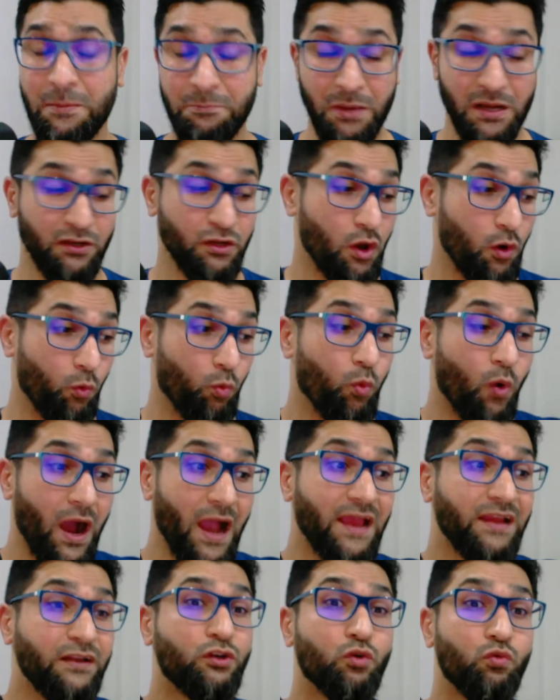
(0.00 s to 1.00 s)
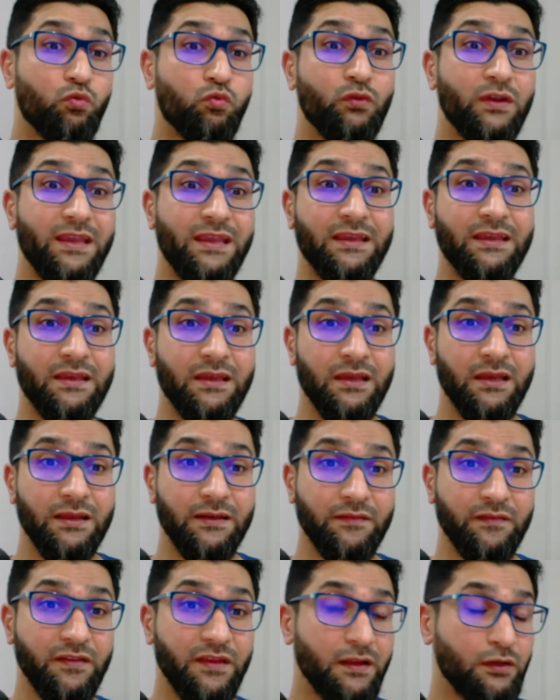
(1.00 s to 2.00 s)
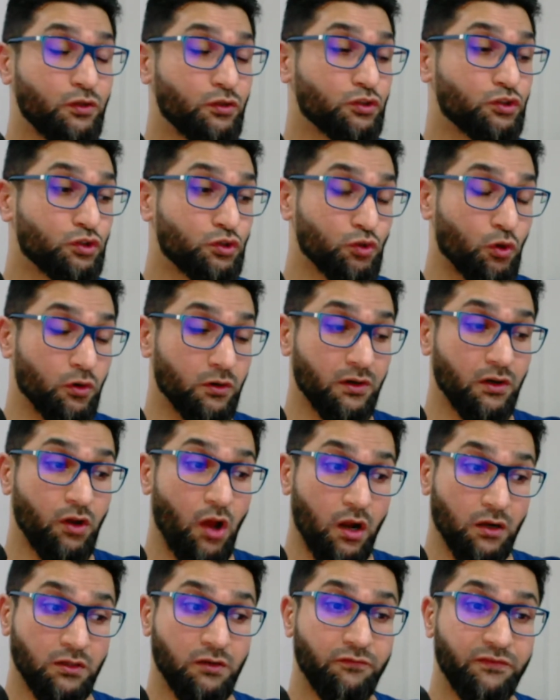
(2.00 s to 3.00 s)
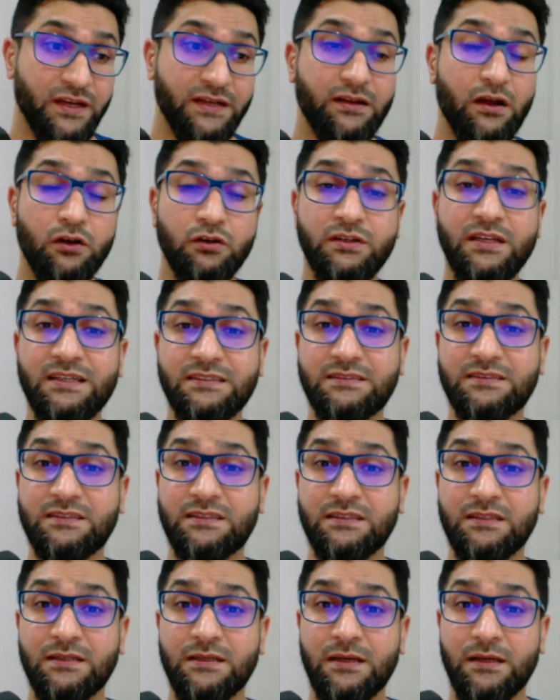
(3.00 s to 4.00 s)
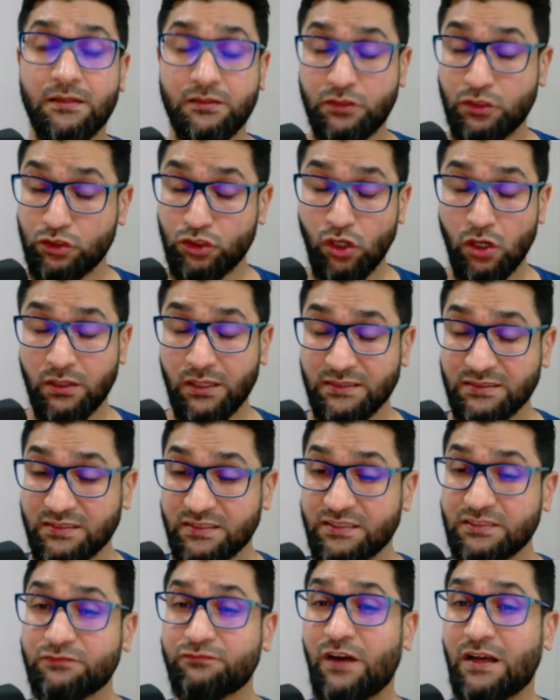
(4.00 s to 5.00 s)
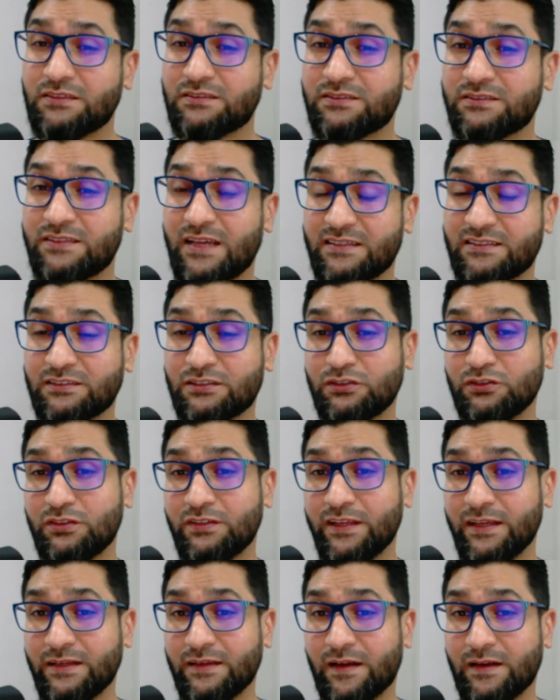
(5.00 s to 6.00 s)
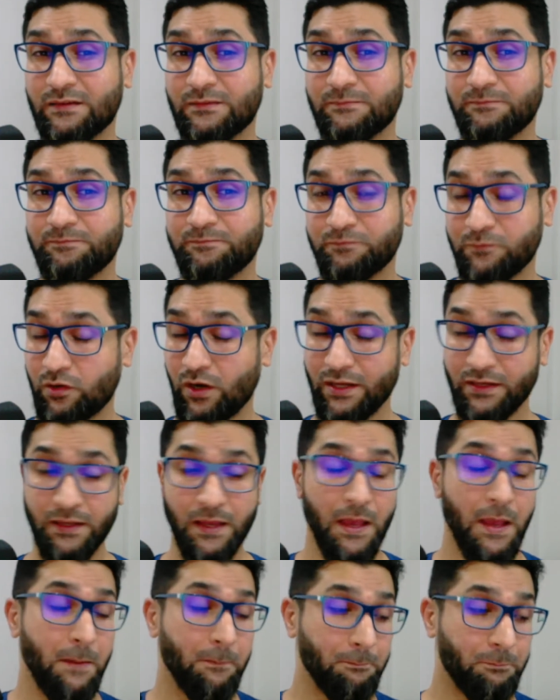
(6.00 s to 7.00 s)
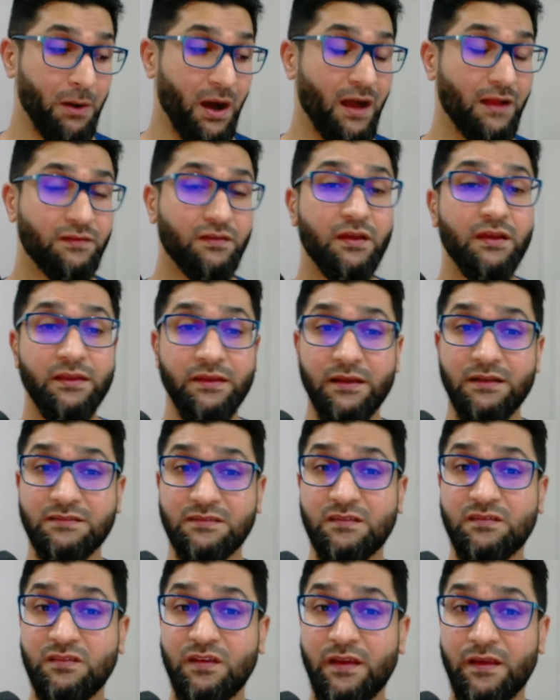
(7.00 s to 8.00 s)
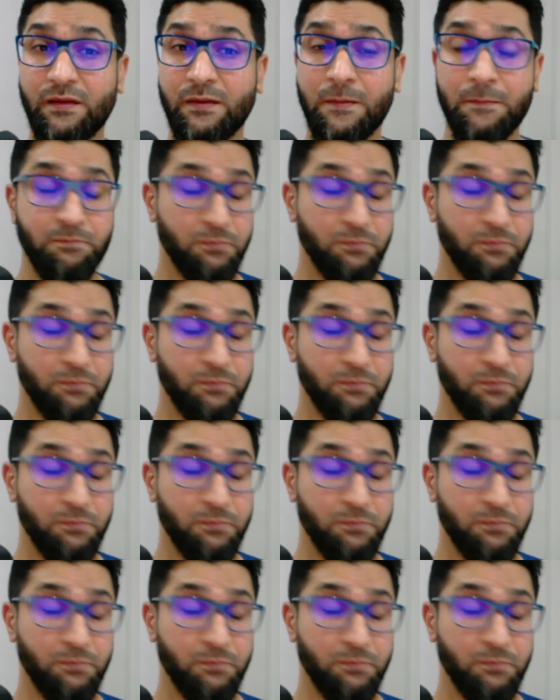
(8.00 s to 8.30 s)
But why do we need to store a lot of data on disk? The short answer is fastest access to data, right? But here's the thing.